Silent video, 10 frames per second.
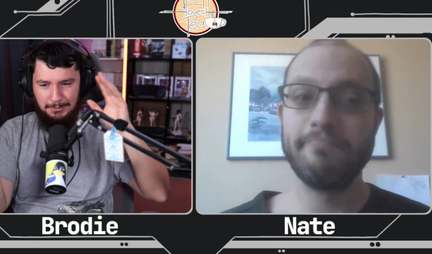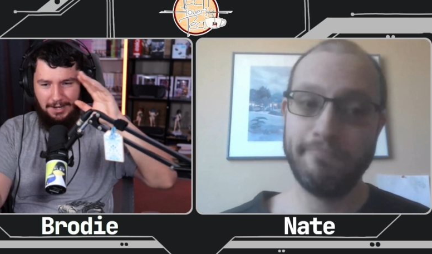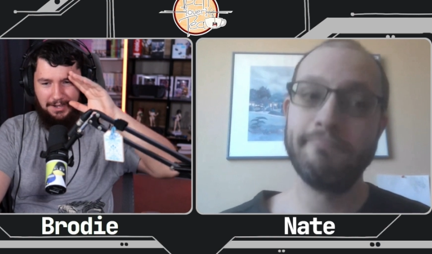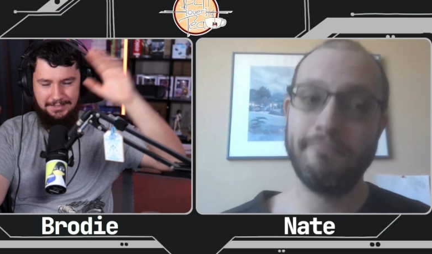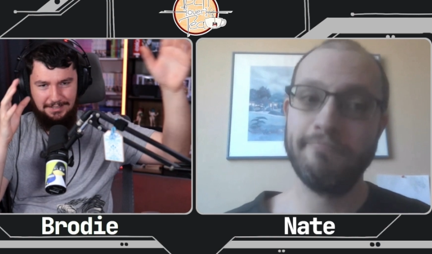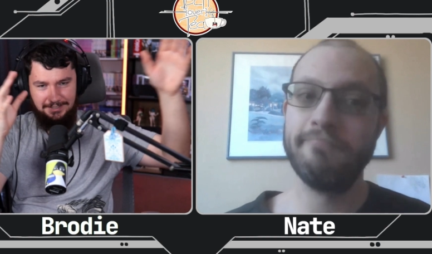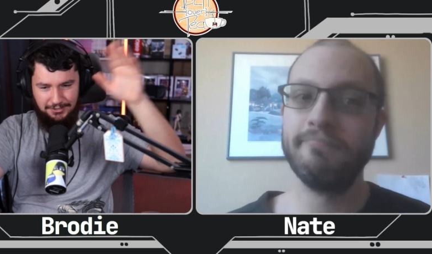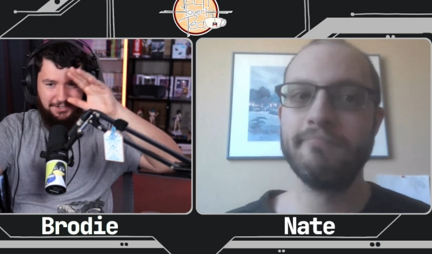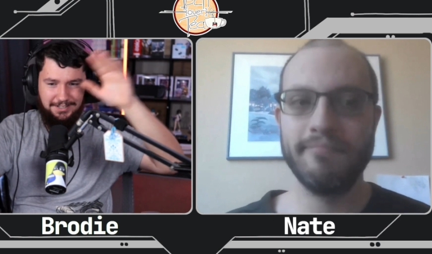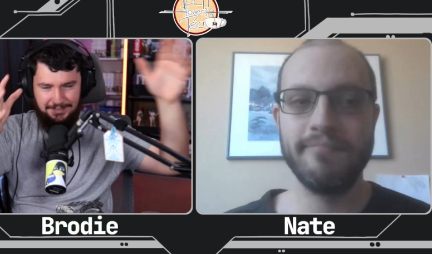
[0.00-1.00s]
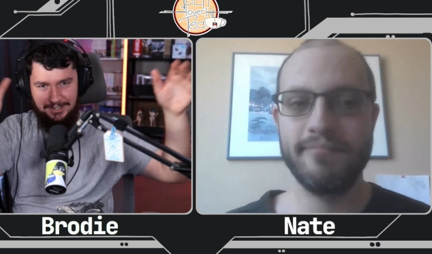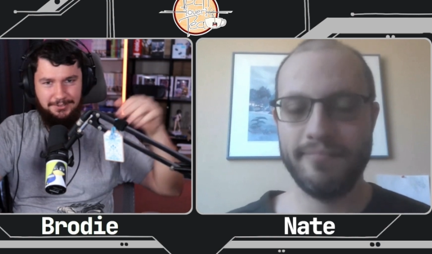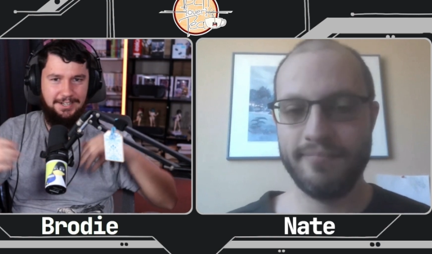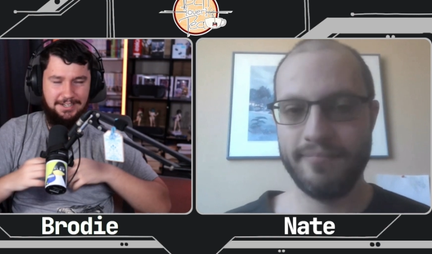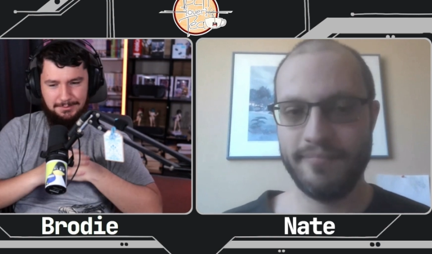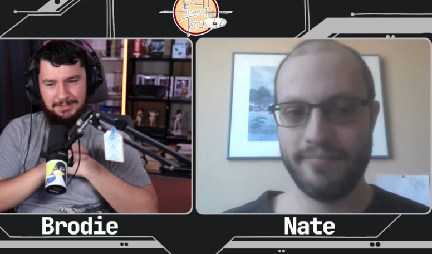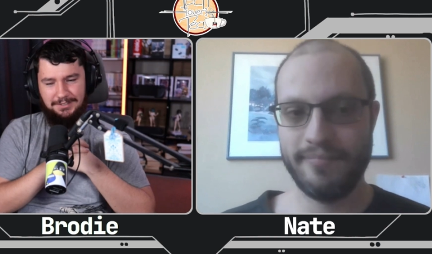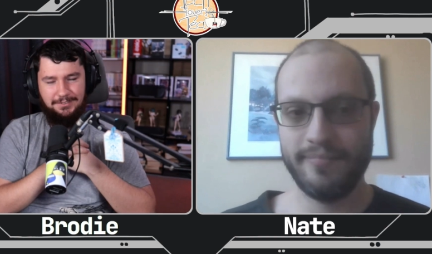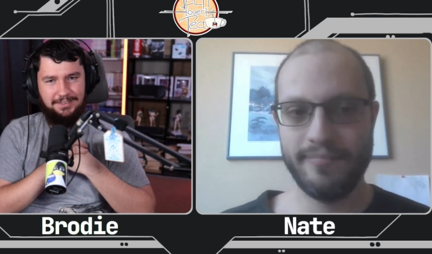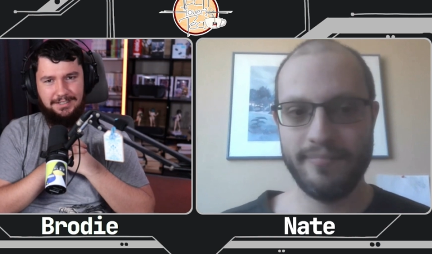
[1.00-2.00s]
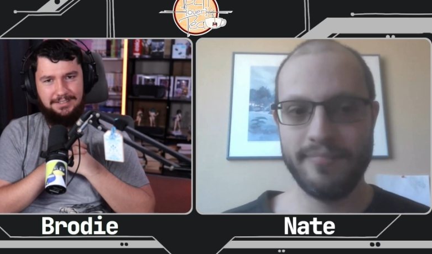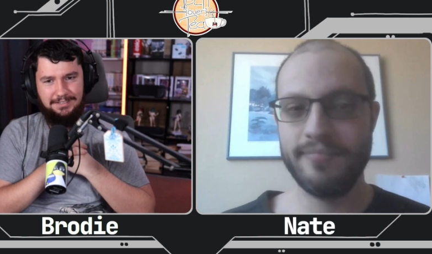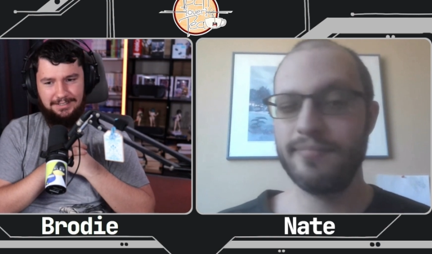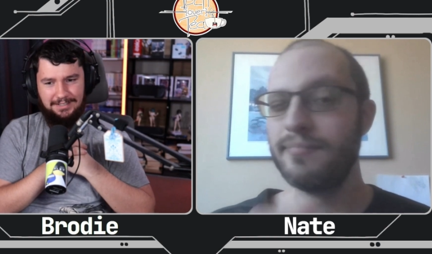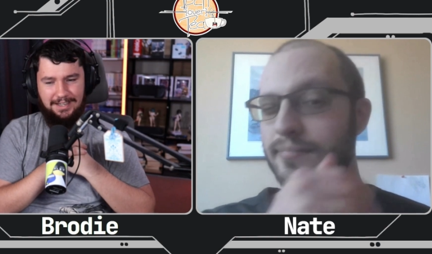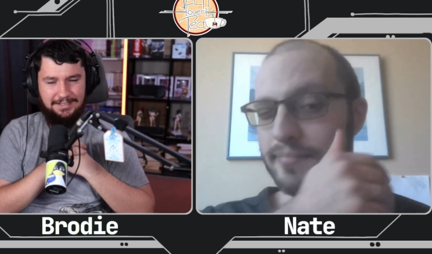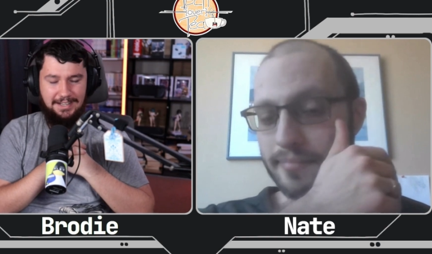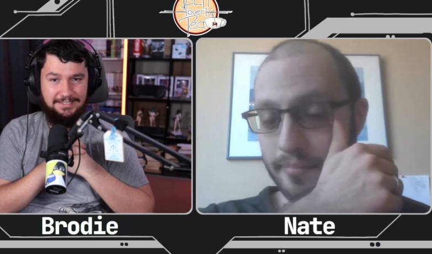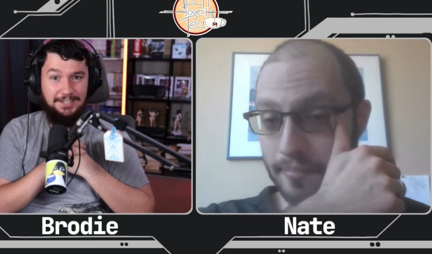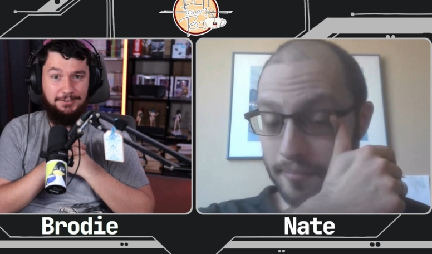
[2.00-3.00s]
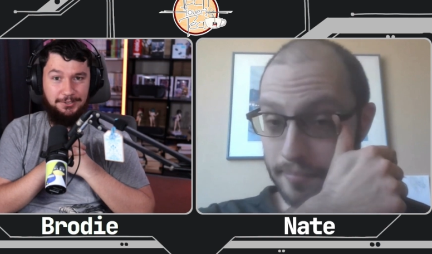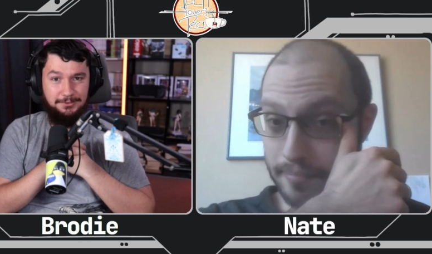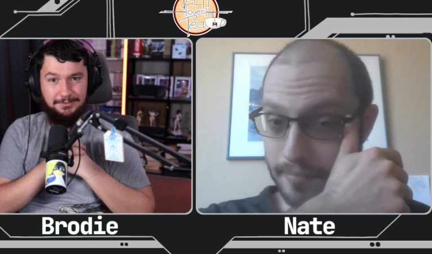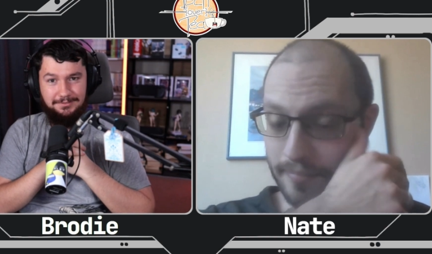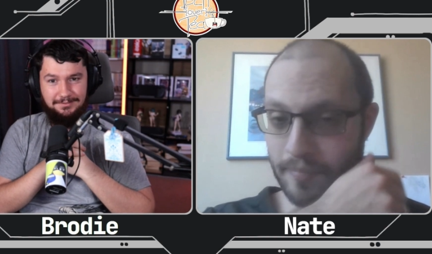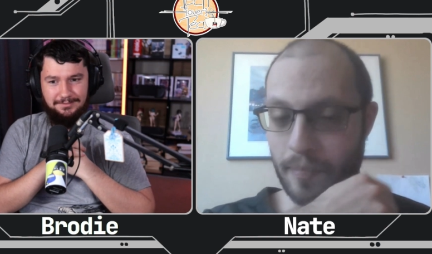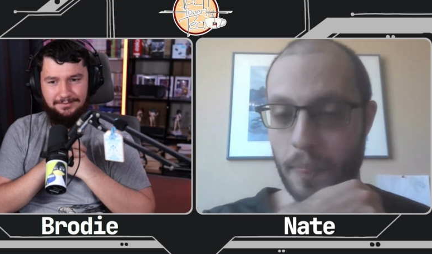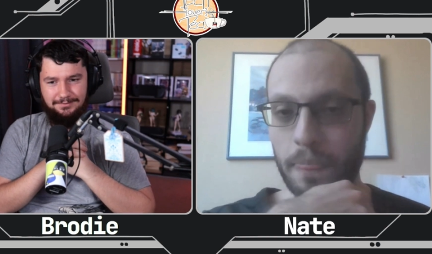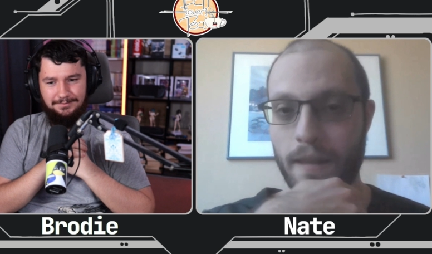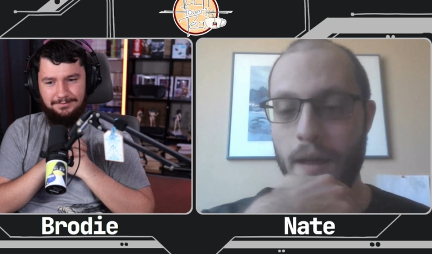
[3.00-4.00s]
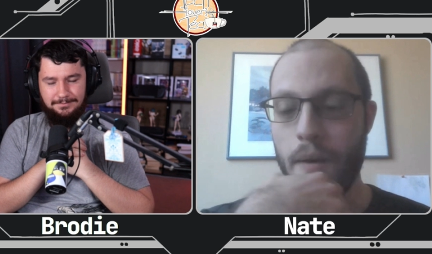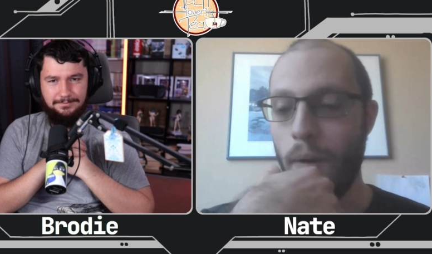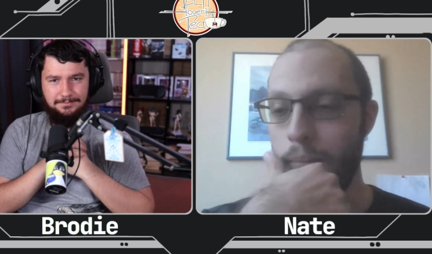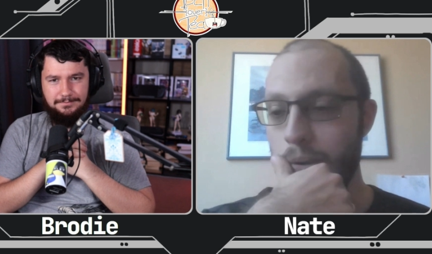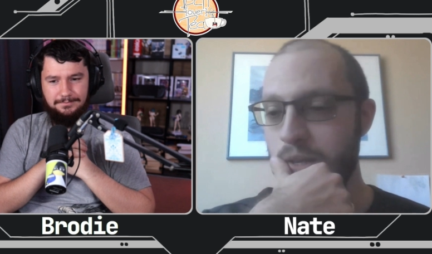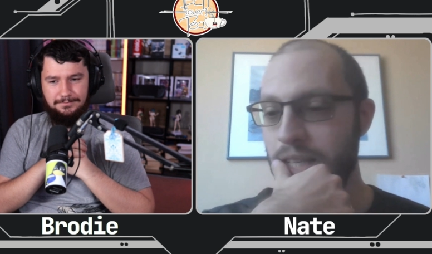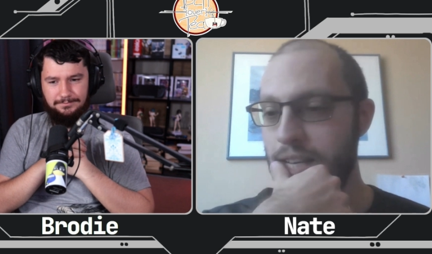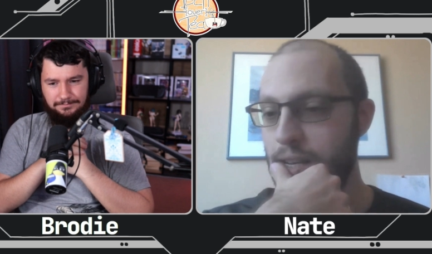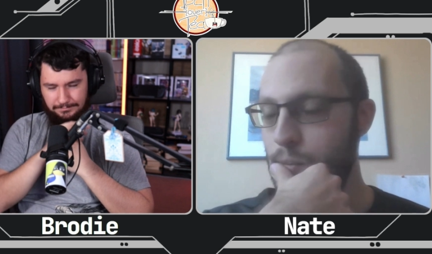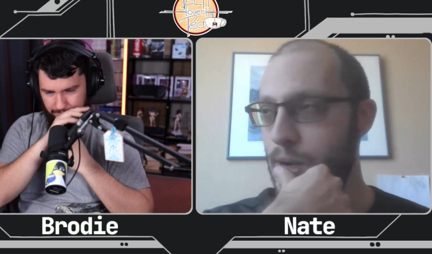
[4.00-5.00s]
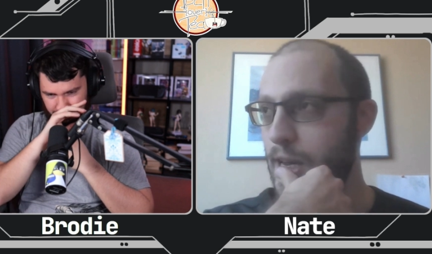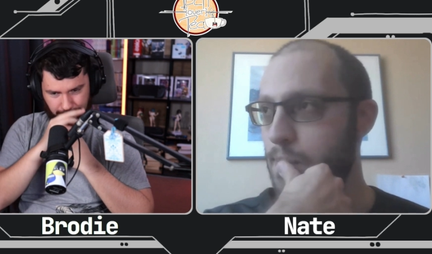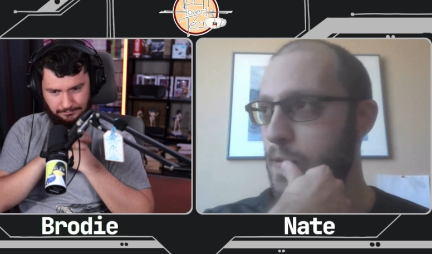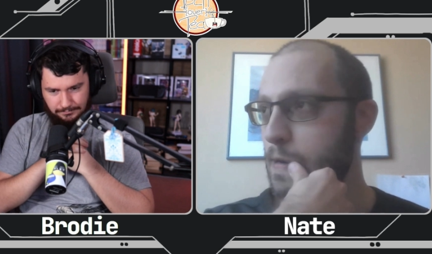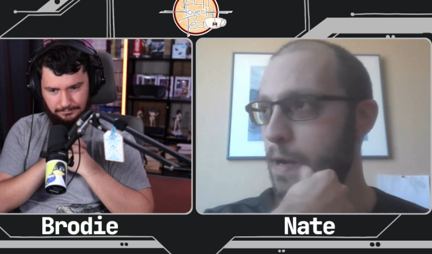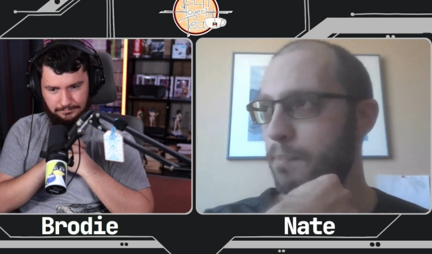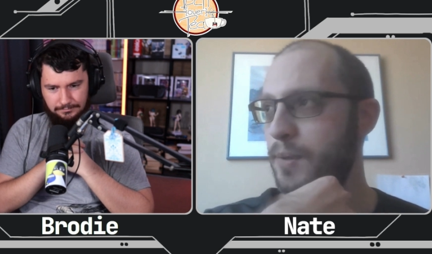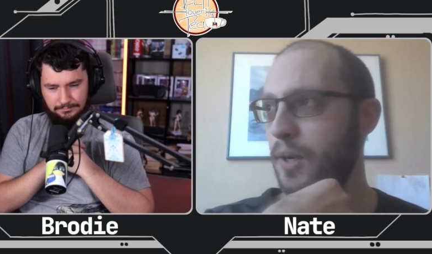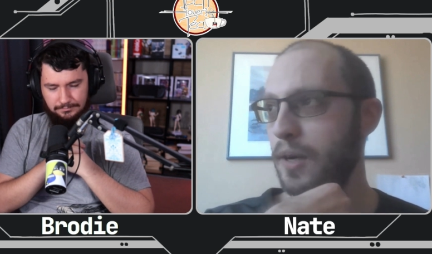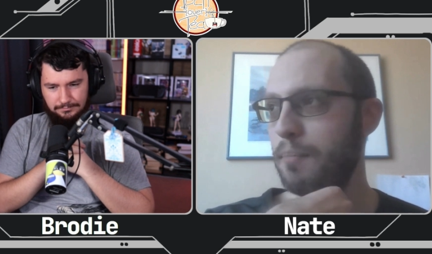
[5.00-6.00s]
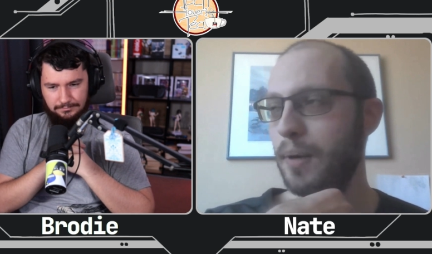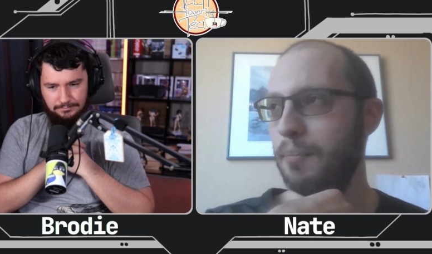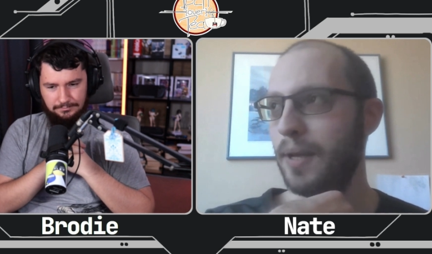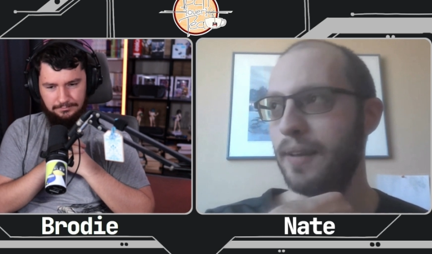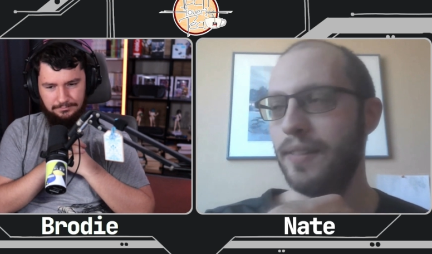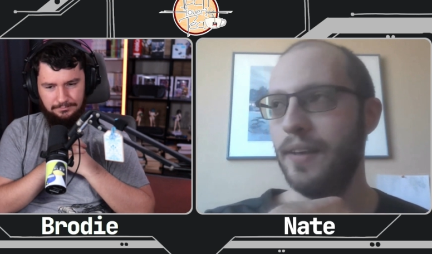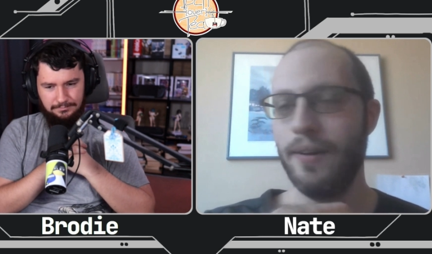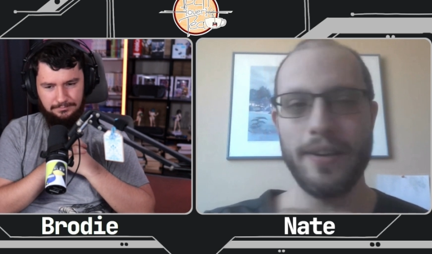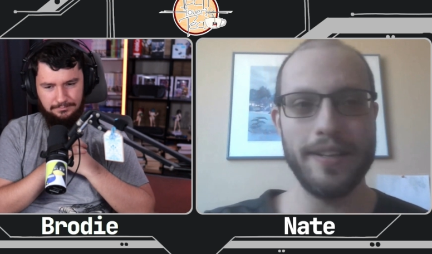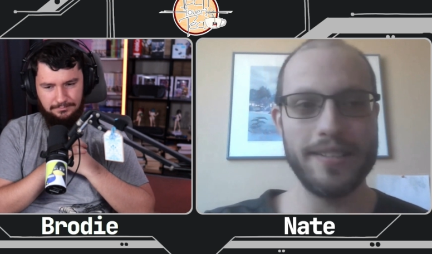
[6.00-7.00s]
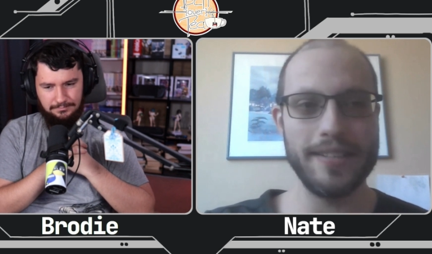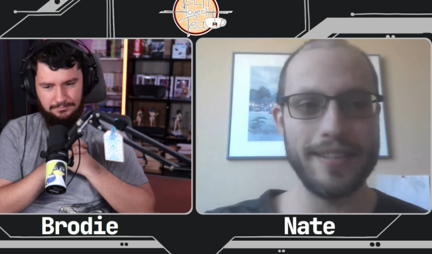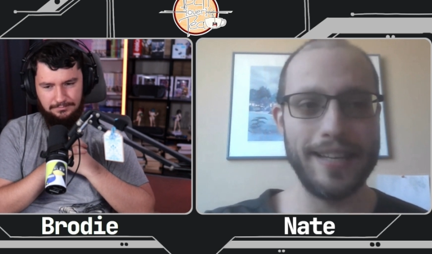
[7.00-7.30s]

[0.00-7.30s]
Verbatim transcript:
Speaker 1: ask, like try to get your attention with different things. Like, yeah, it, it's difficult.
Speaker 2: Well, mostly when I'm doing a talk in public, the audience is